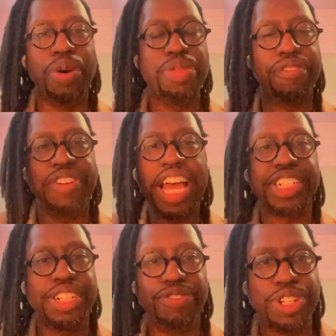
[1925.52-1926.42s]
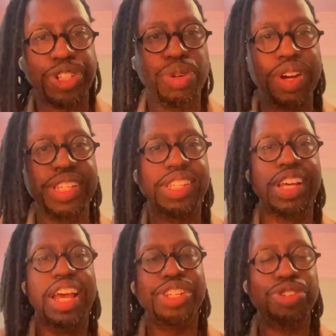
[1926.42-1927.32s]
the fashion of your choice
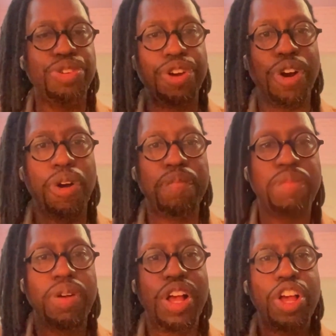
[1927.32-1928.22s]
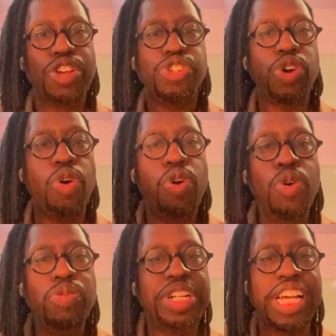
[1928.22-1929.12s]
to your home. So who
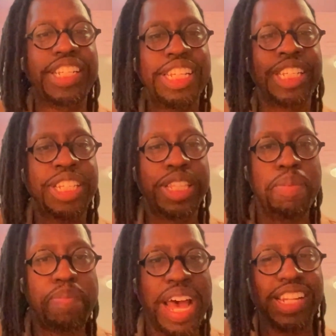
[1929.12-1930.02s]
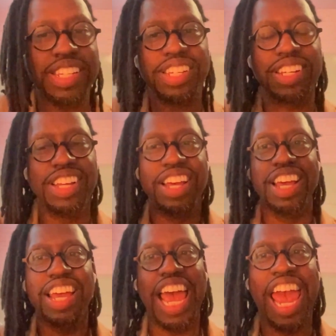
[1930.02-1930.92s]
does this the best?
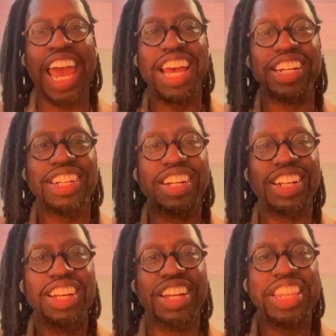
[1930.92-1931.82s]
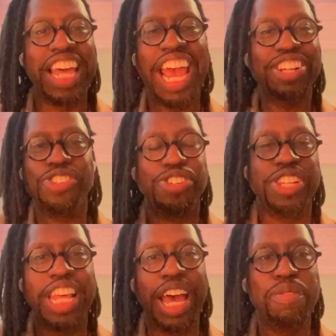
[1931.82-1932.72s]
And the answer to
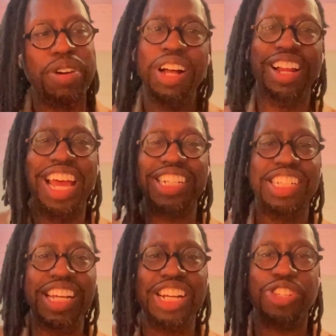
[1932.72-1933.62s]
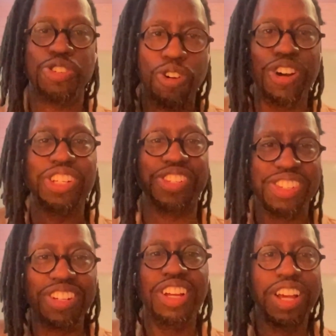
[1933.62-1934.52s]
that was actually our stores
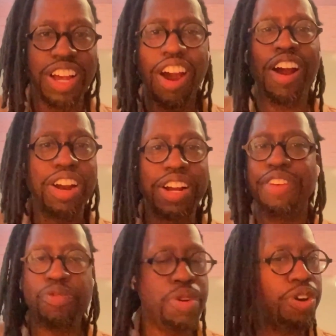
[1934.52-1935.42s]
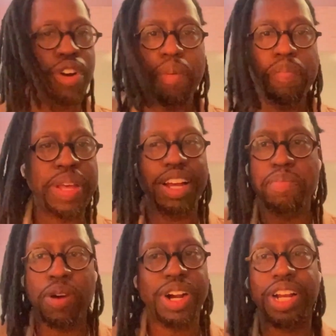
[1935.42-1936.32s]
are, if we were going to
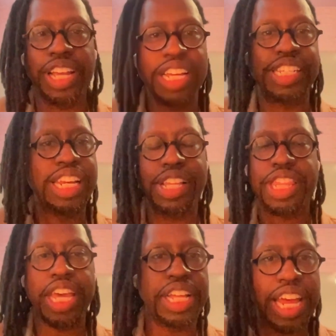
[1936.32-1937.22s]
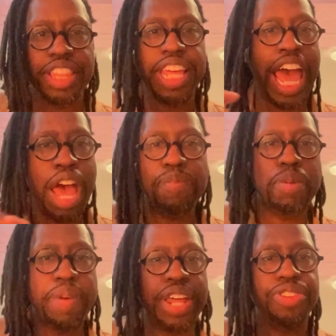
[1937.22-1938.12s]
benchmark against anything like the Happy
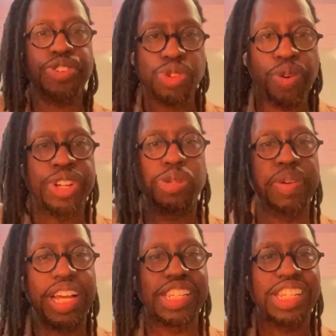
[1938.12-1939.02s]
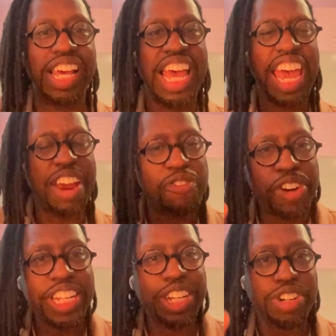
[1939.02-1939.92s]
Path store experience and really
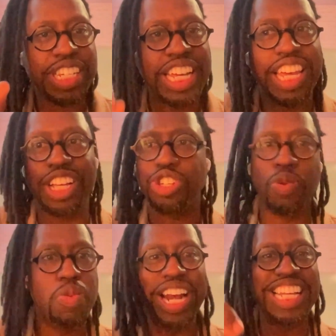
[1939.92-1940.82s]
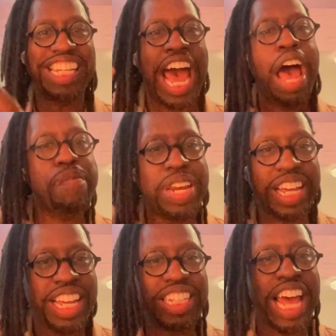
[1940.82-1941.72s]
critiquing. So what is happening
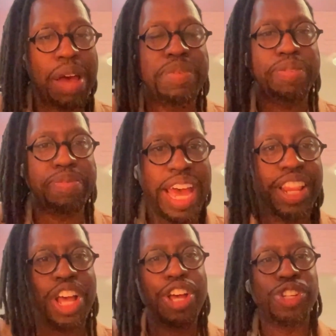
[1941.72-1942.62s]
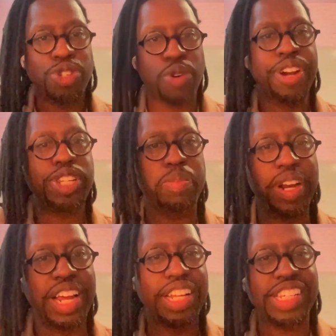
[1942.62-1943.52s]
at the Happy Path store
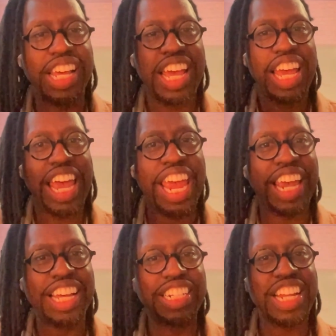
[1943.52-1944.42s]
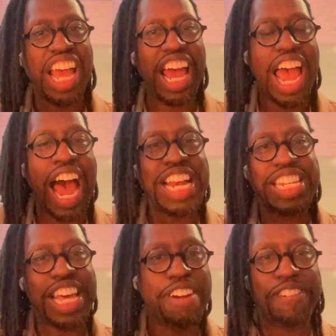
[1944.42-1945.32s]
experience and
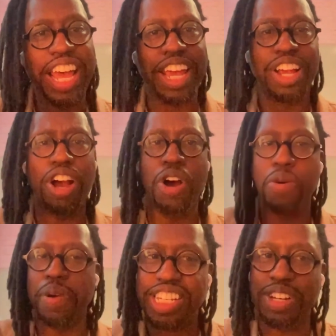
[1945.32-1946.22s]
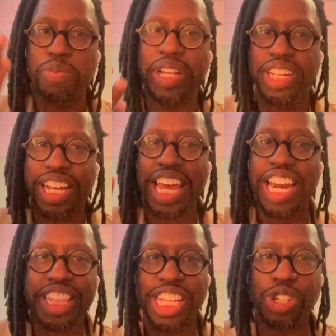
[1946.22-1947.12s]
identifying, oh, if we look at it
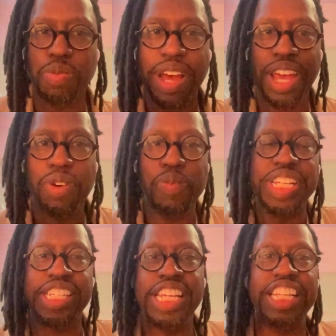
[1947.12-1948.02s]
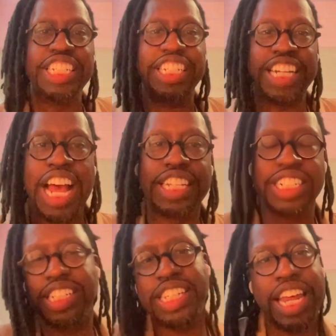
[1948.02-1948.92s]
this way, we see these
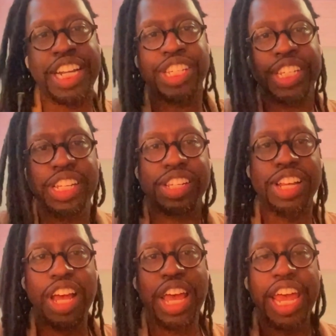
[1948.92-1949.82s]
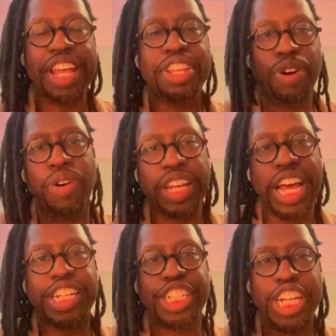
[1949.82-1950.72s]
challenges that exist in the online
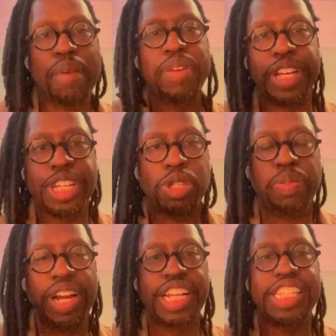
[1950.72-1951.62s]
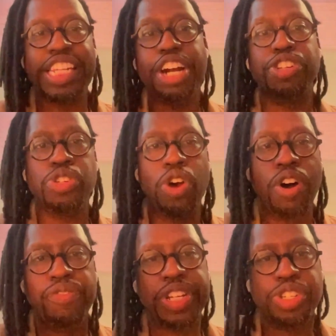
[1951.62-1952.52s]
shopping experience that are solved
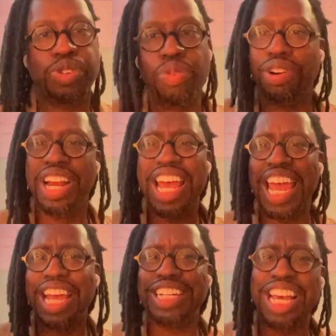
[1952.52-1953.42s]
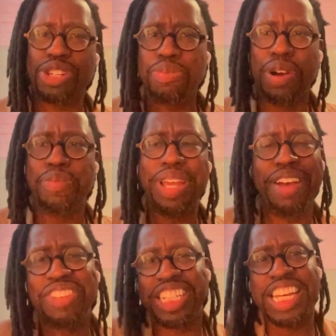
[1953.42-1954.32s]
in store. And guess what? We have the
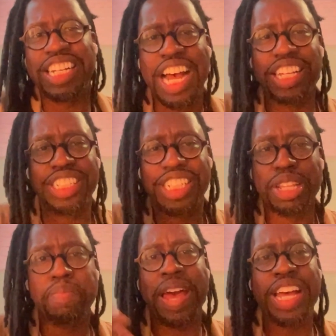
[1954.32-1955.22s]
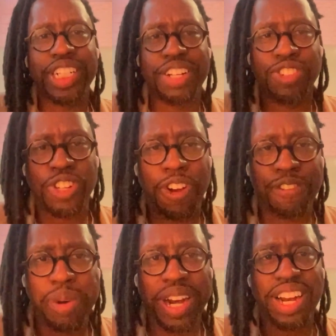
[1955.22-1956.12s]
technology and the magic of
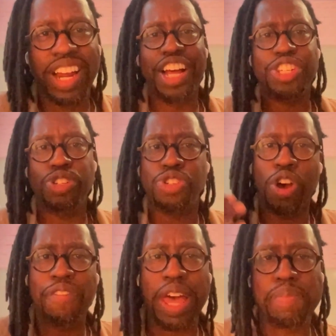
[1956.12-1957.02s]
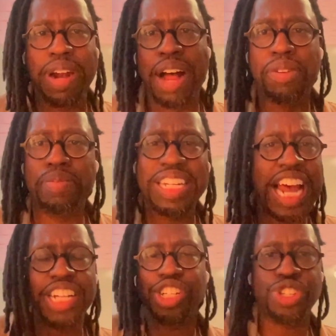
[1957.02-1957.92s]
software to solve that problem and not
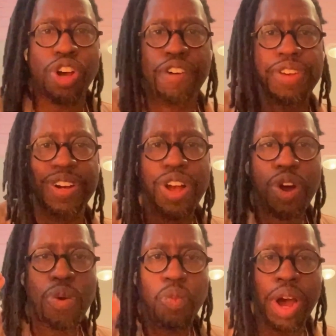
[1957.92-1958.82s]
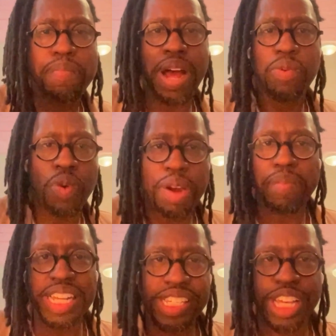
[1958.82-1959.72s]
just solve it one by
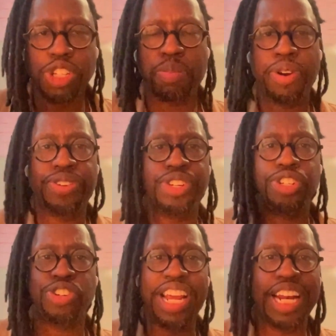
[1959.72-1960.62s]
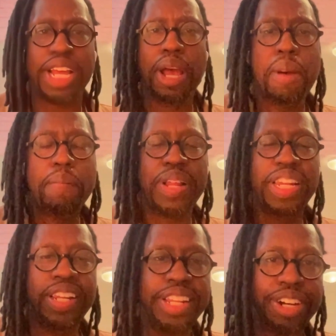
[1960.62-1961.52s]
salesperson training, but
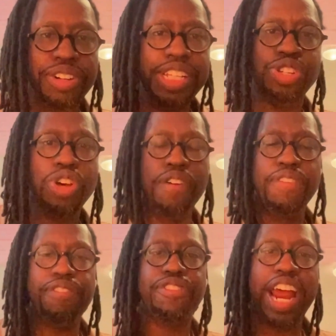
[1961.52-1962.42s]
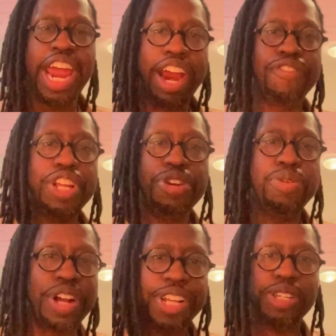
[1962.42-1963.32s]
literally solve it for every new
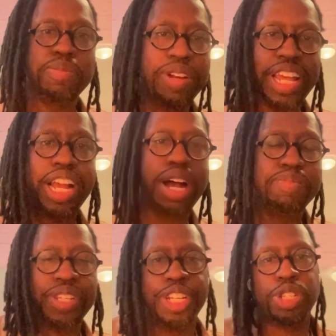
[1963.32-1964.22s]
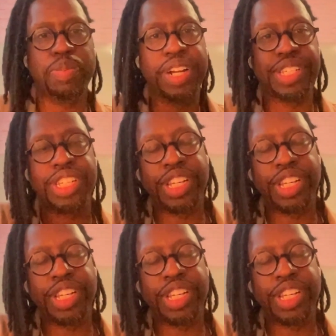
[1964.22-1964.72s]
customer that comes and experiences our